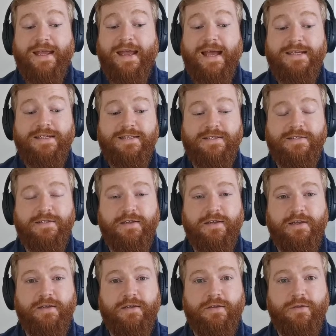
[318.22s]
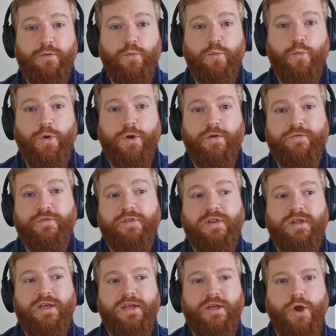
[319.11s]
I guess one of
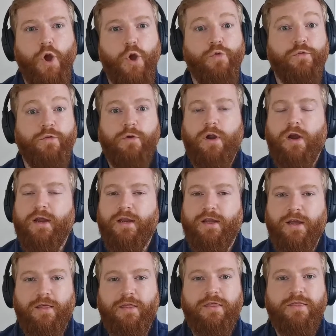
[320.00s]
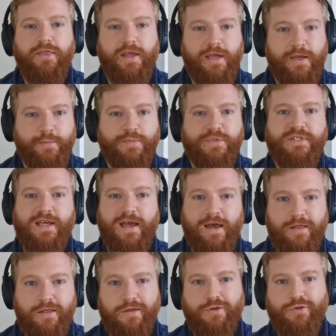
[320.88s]
the overriding themes
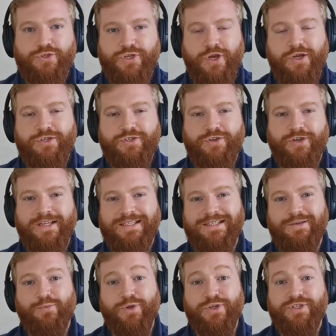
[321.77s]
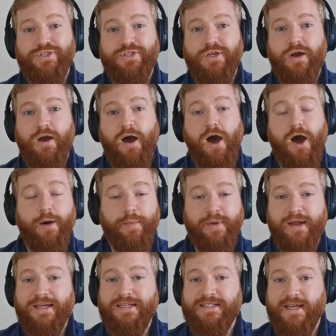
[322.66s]
there that you touched on, Eitan, was
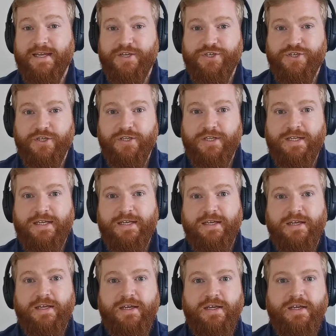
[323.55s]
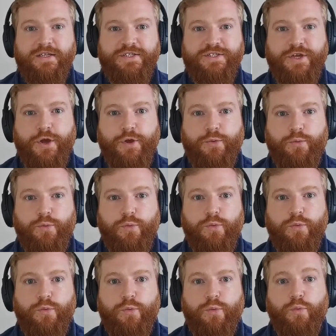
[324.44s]
harmonisation. So
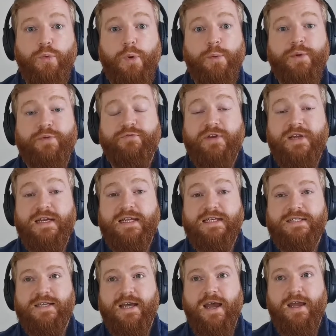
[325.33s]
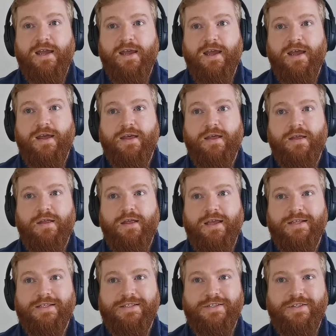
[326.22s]
what we're really saying here
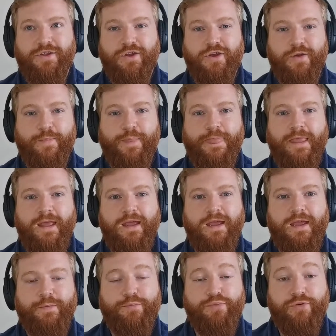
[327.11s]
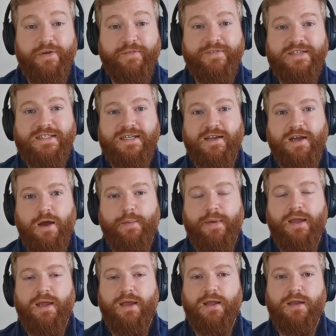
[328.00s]
is that ePrivacy
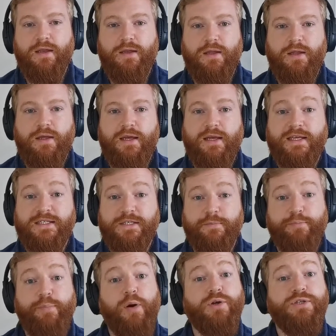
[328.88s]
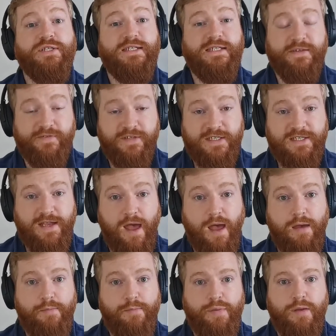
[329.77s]
coming in is a positive
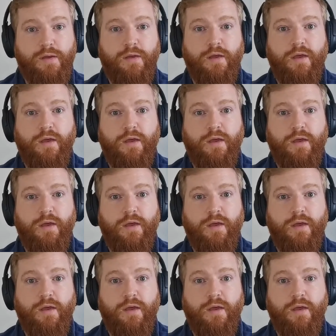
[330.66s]
step,